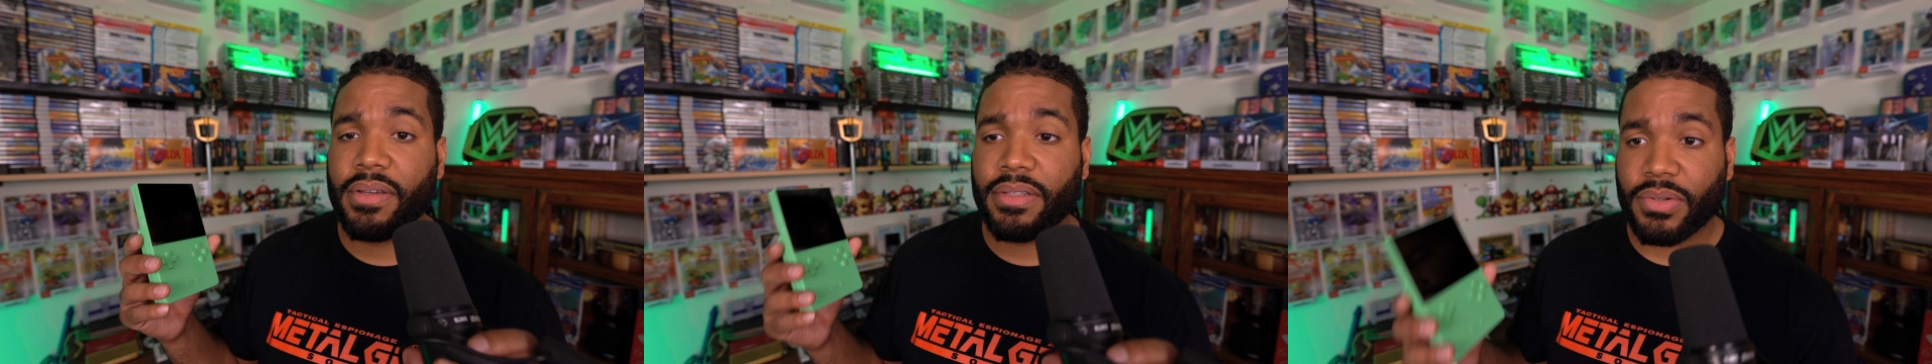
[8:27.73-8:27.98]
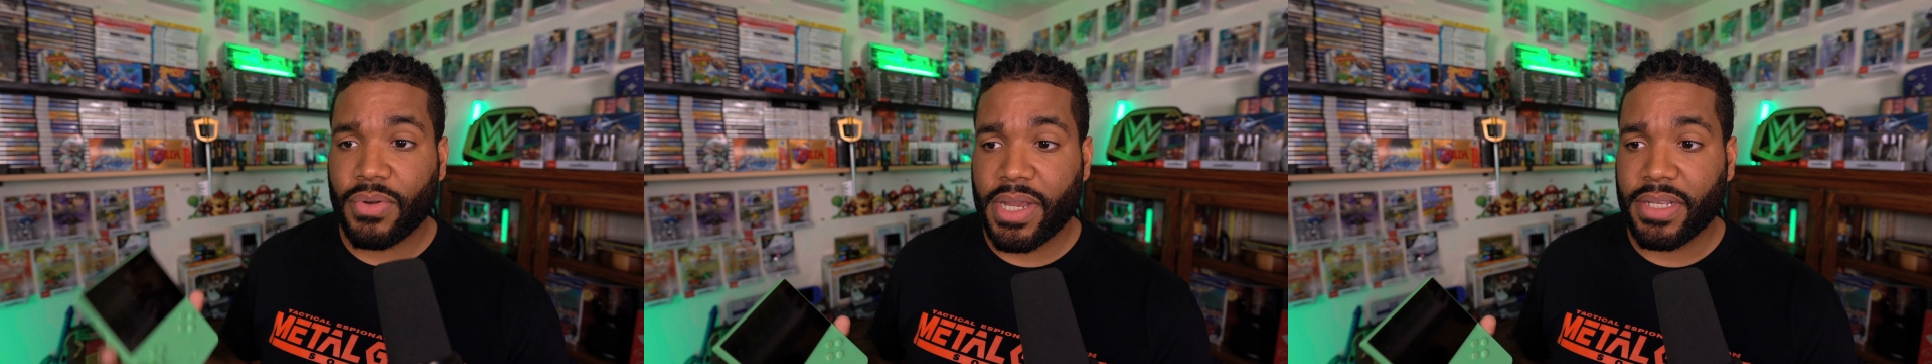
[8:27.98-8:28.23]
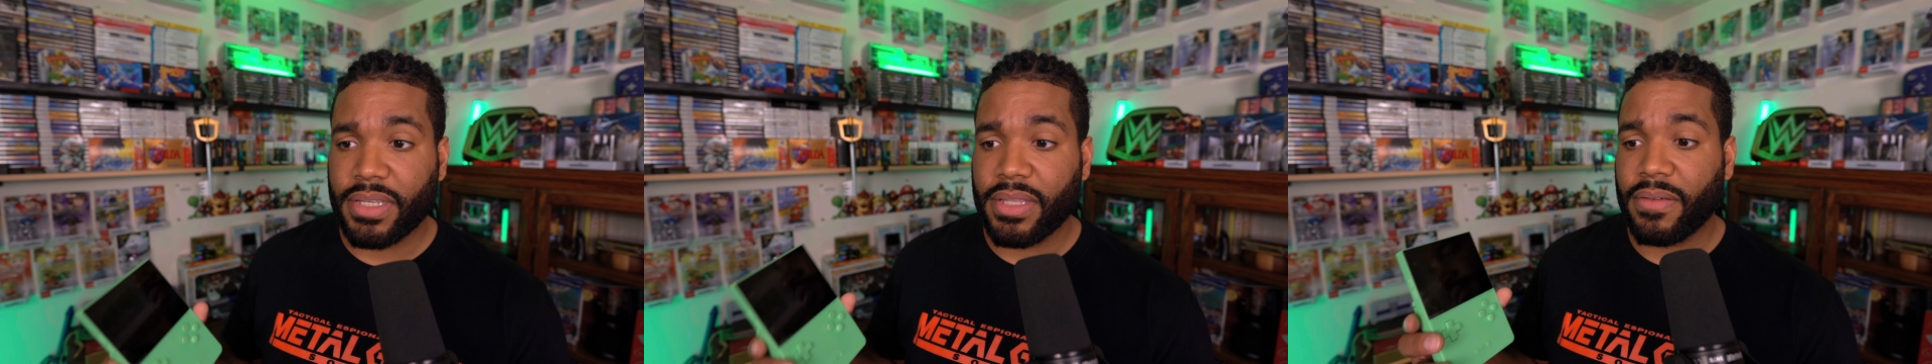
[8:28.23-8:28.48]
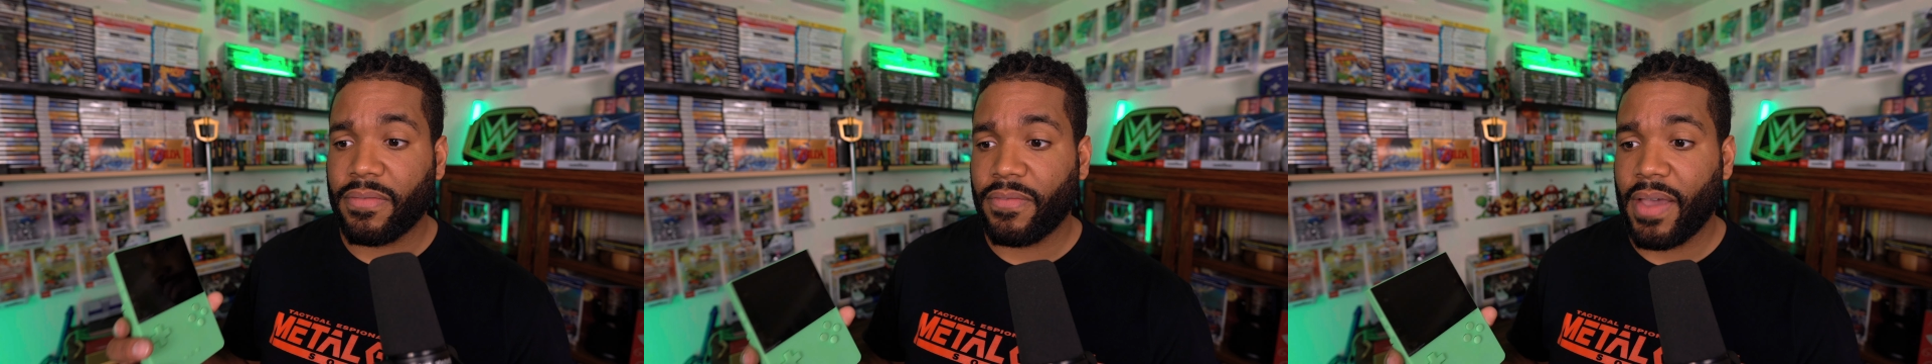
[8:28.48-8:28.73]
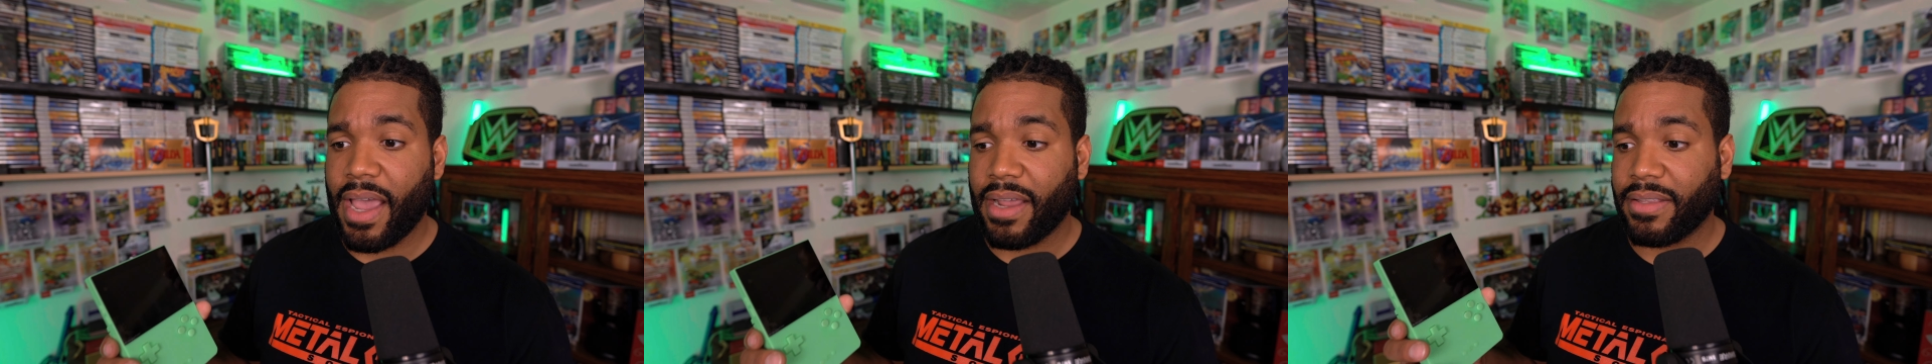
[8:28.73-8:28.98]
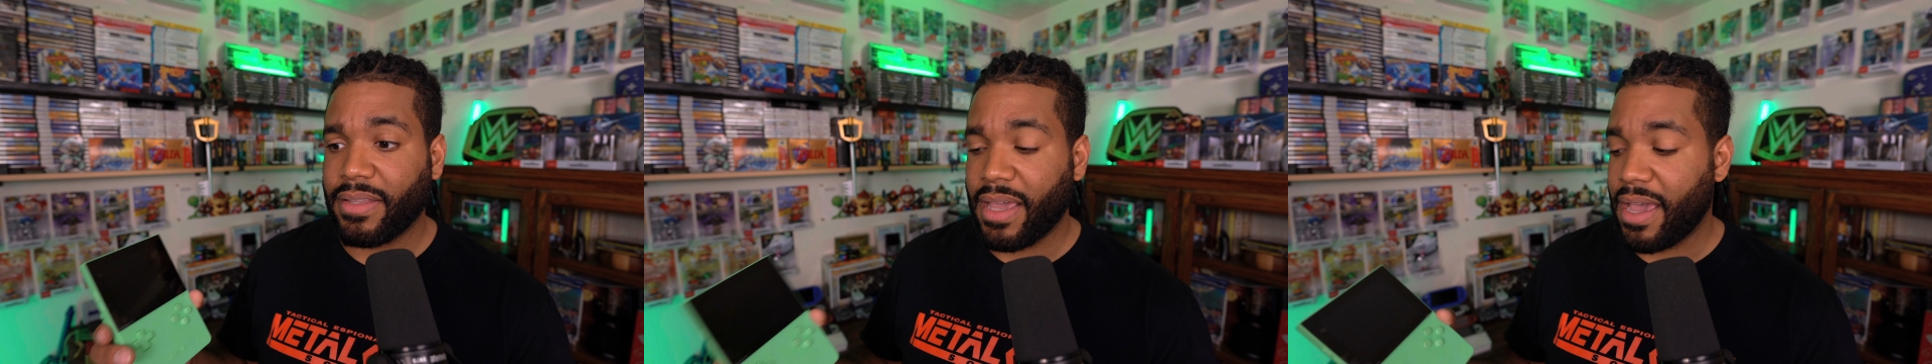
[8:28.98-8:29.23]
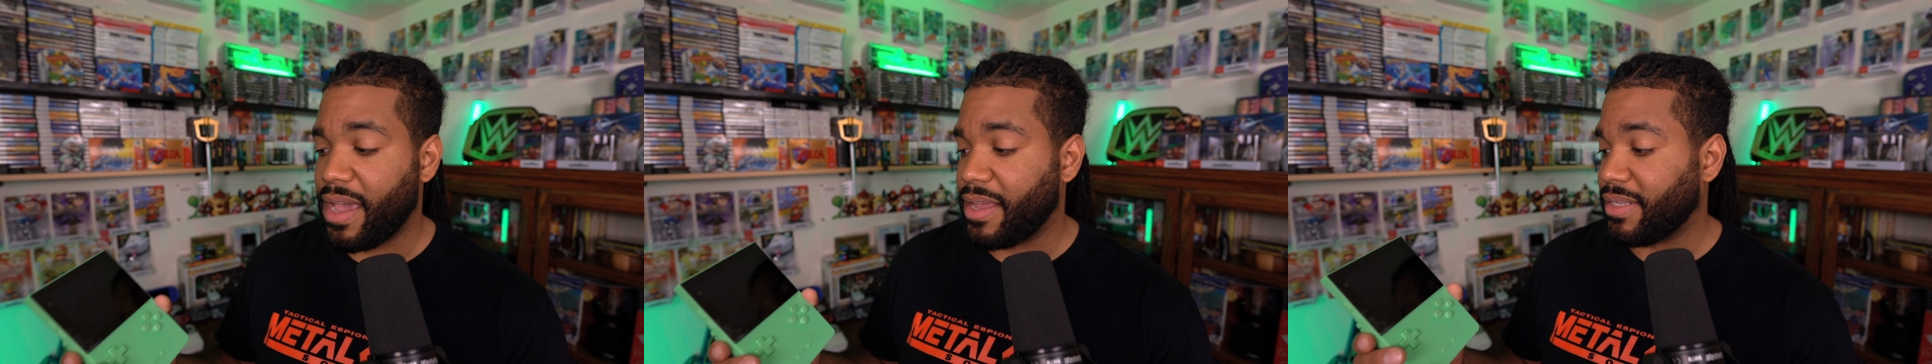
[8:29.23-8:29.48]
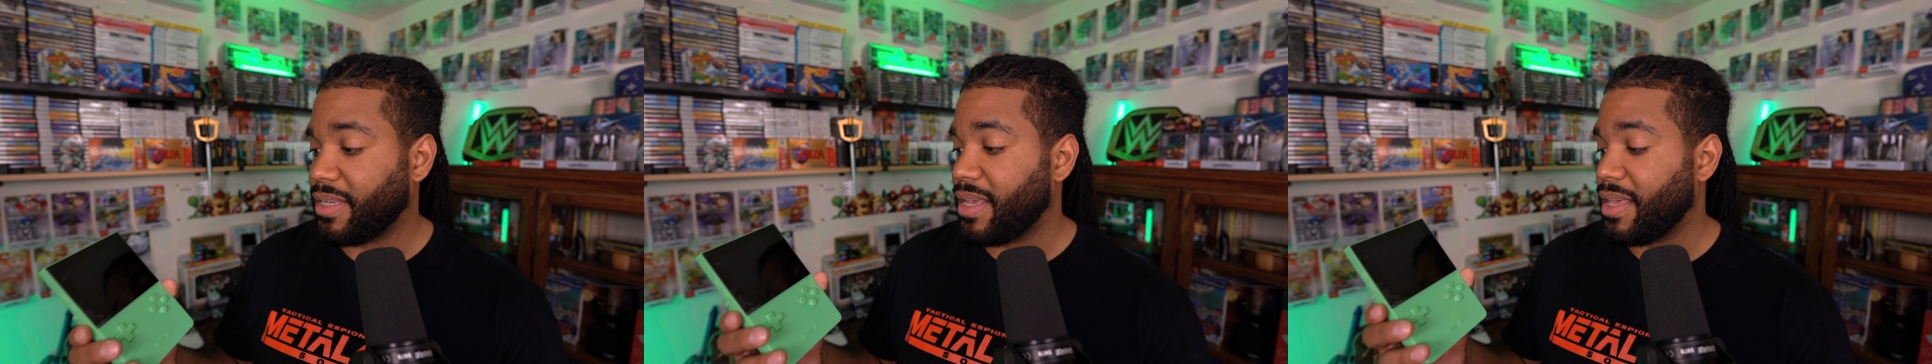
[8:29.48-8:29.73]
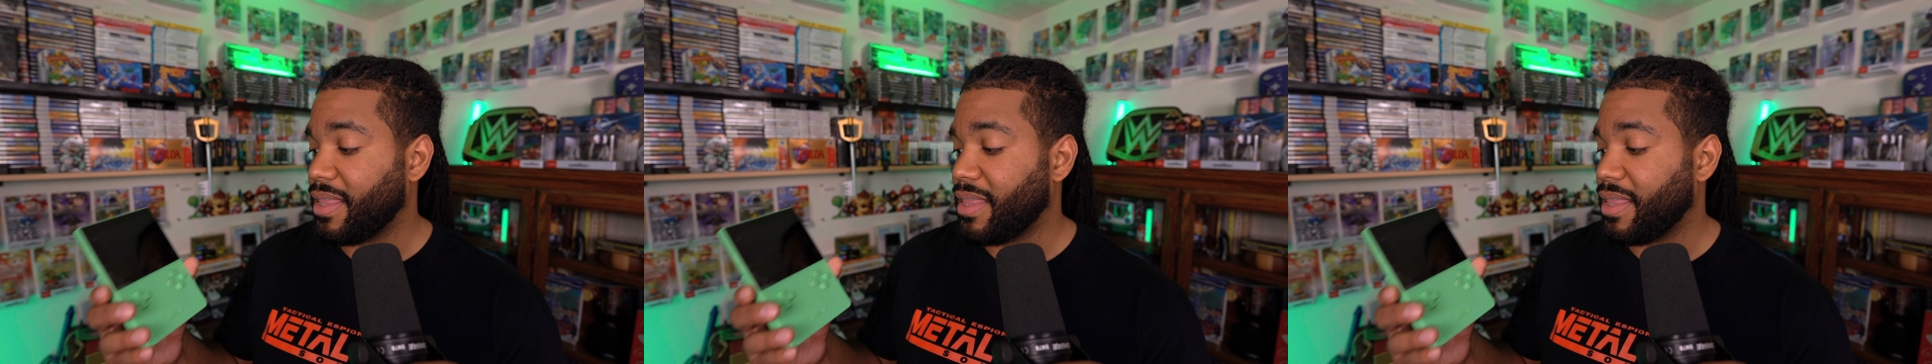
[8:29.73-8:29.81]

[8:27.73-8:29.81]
us crazy the fact that